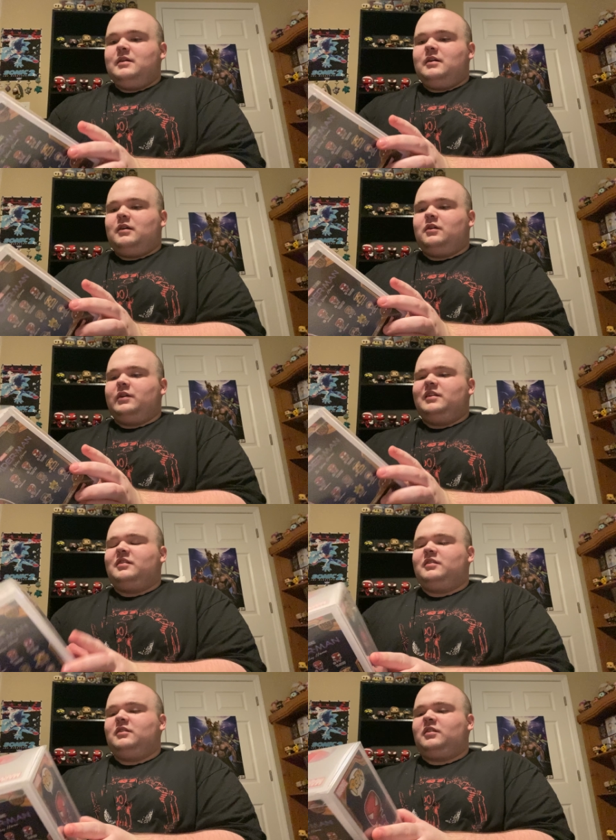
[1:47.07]
Oh,
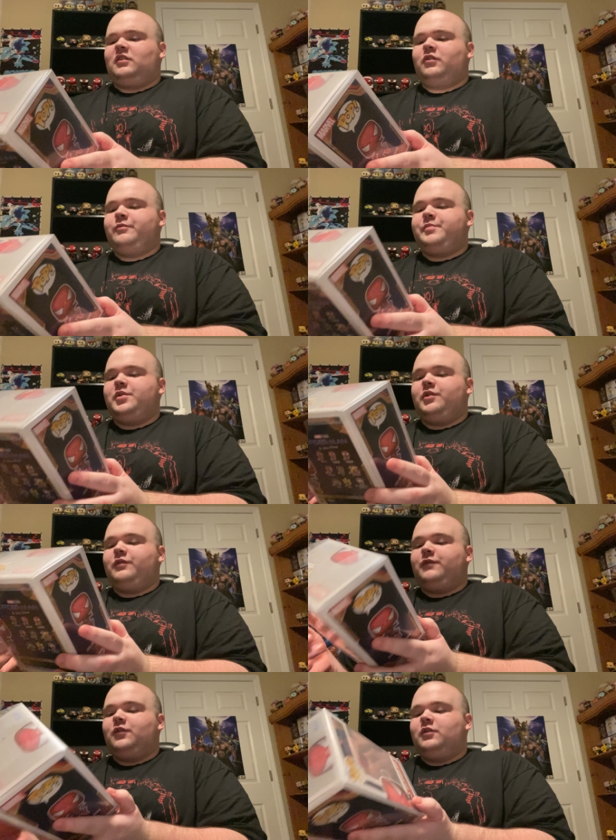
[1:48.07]
he's so
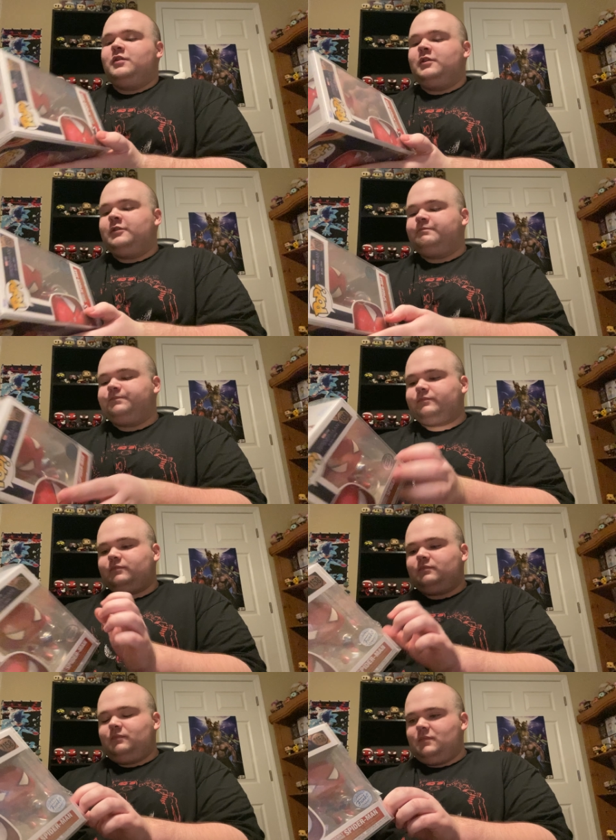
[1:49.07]
beautiful.
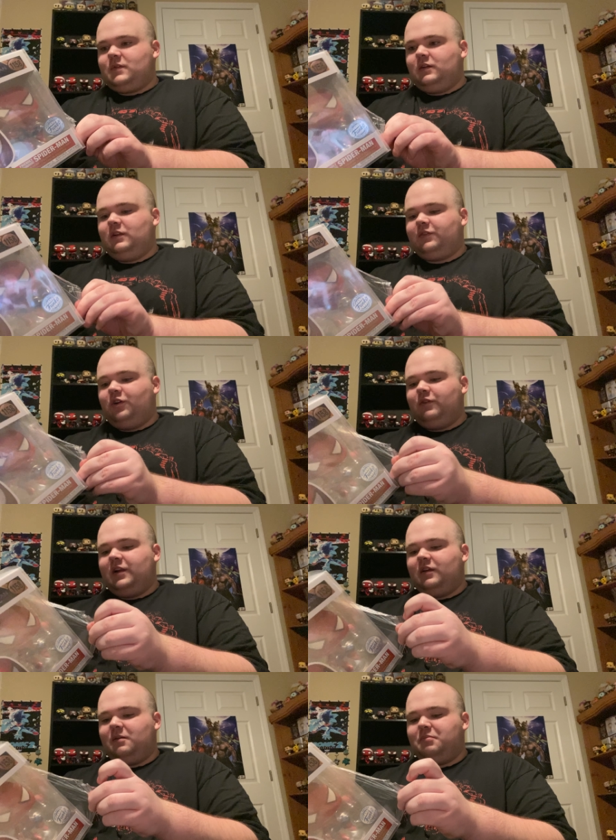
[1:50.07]
Let's go
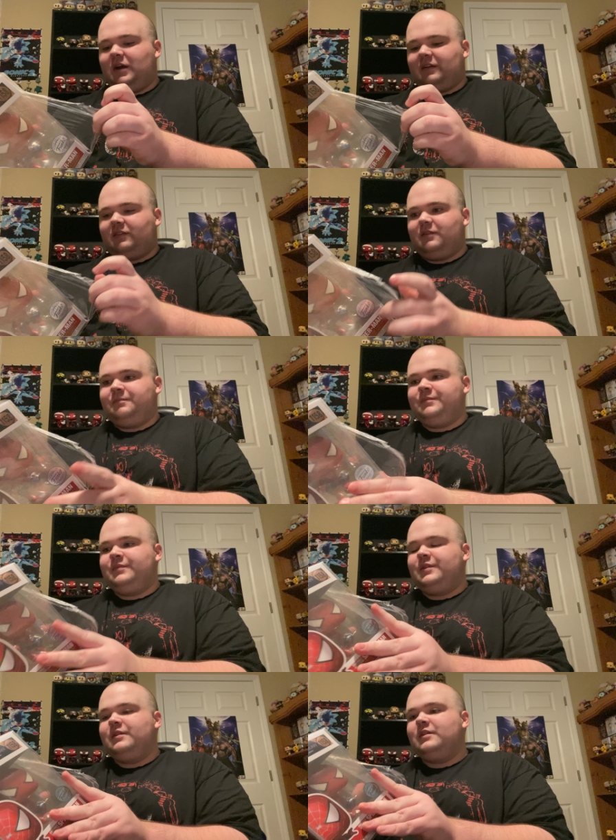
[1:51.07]
ahead and unbox him.
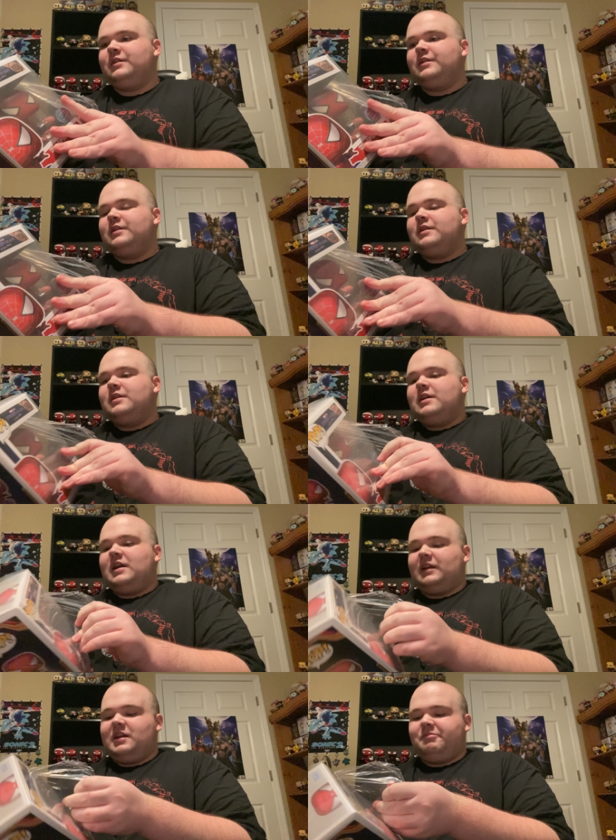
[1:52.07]

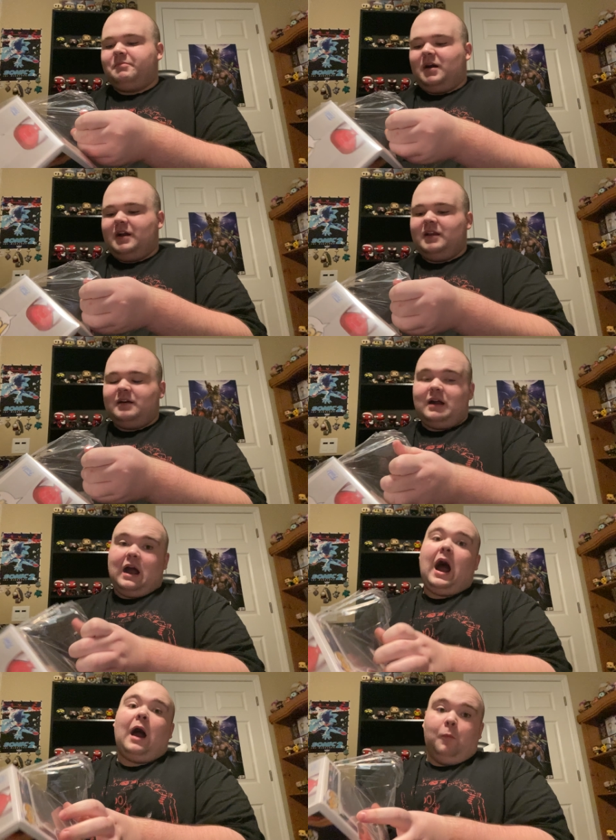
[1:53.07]
And keep in mind,
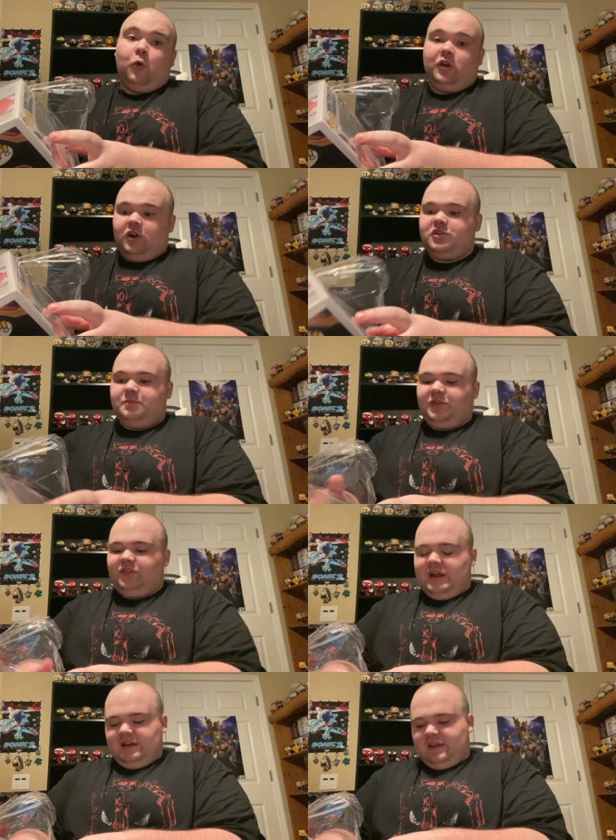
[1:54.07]
I'm
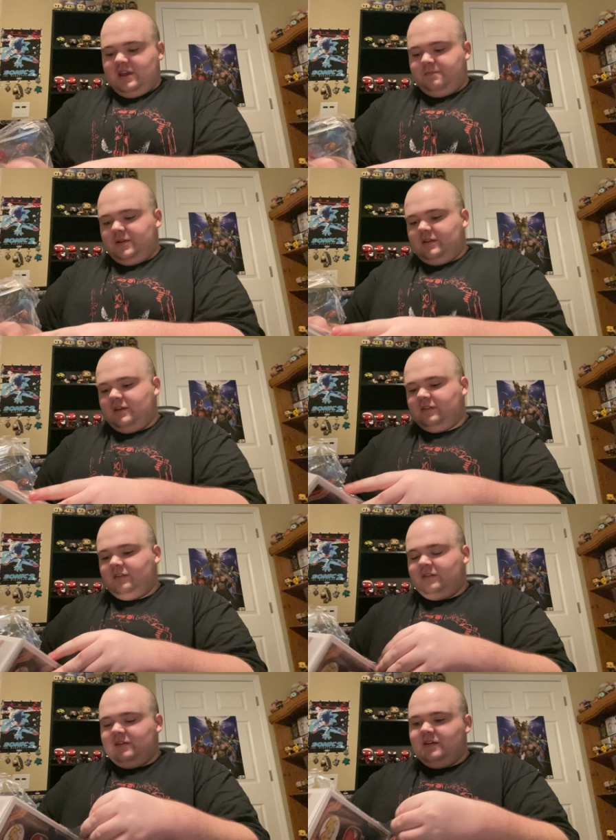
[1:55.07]
100% keeping
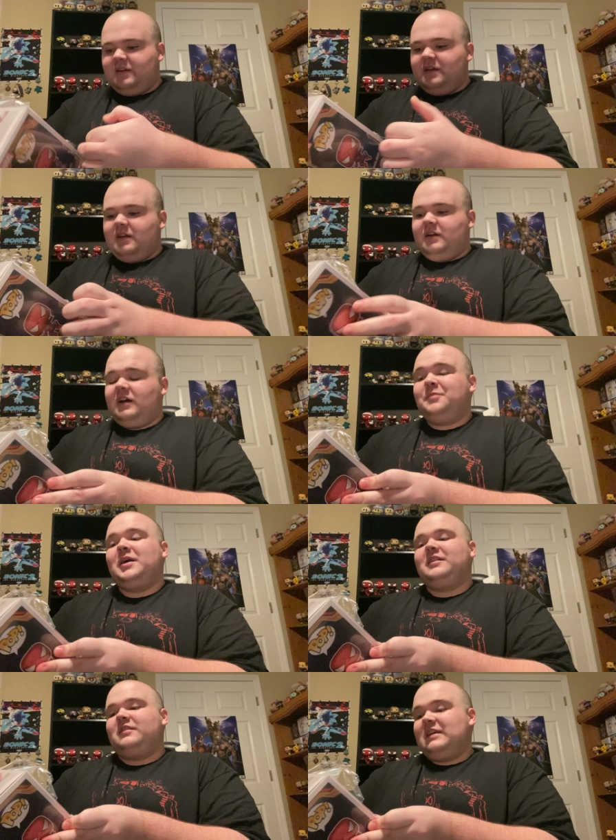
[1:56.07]
this. I'm
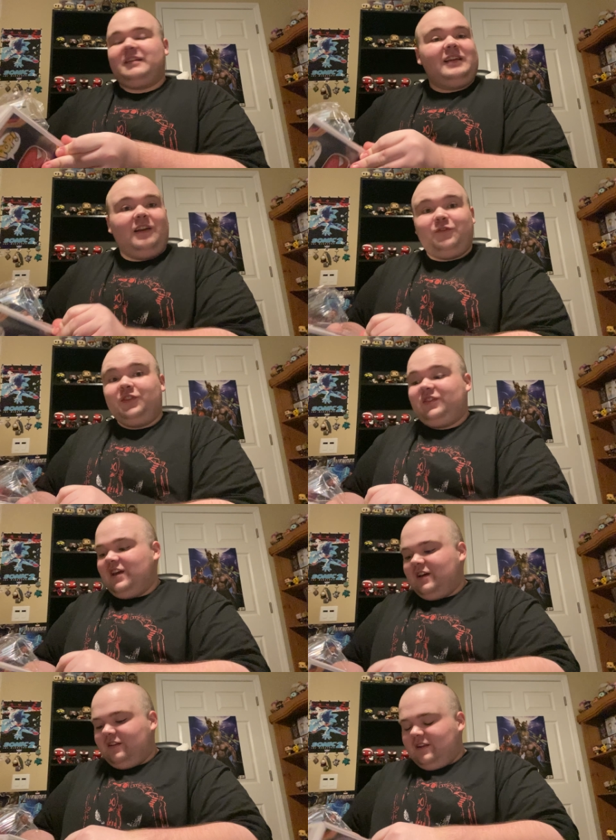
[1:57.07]
not, it's not for
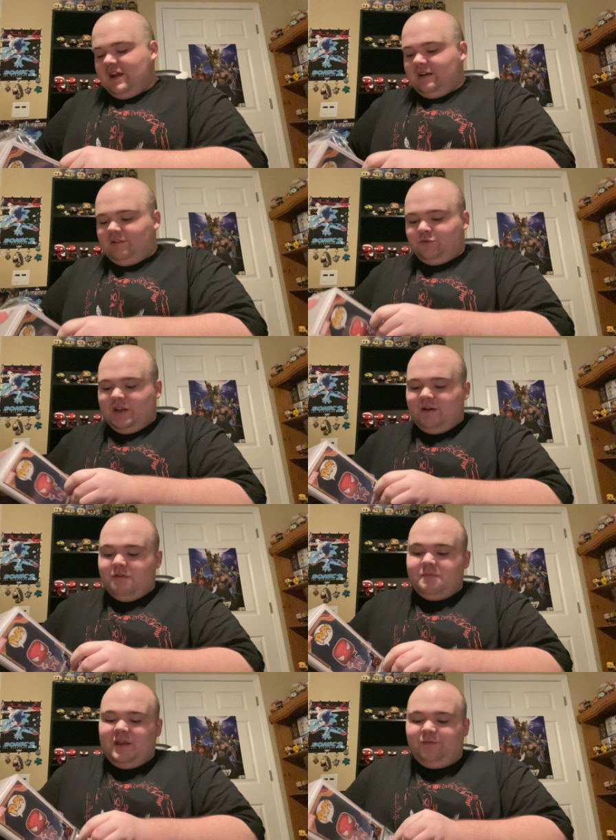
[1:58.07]
sale, and it will
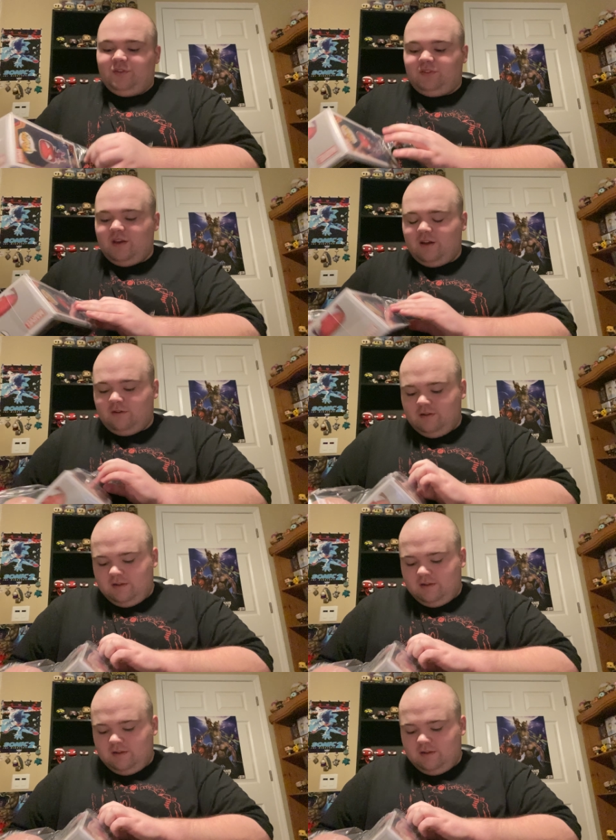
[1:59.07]
never be for sale.